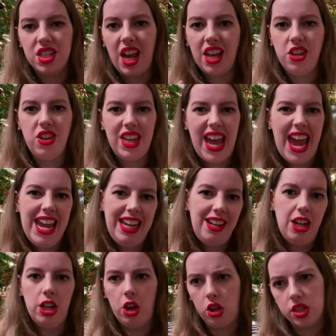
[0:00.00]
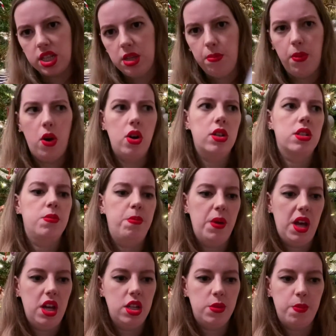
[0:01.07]
like you get in Glossybox,
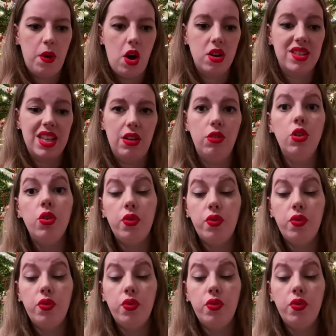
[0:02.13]
Birchbox. They're all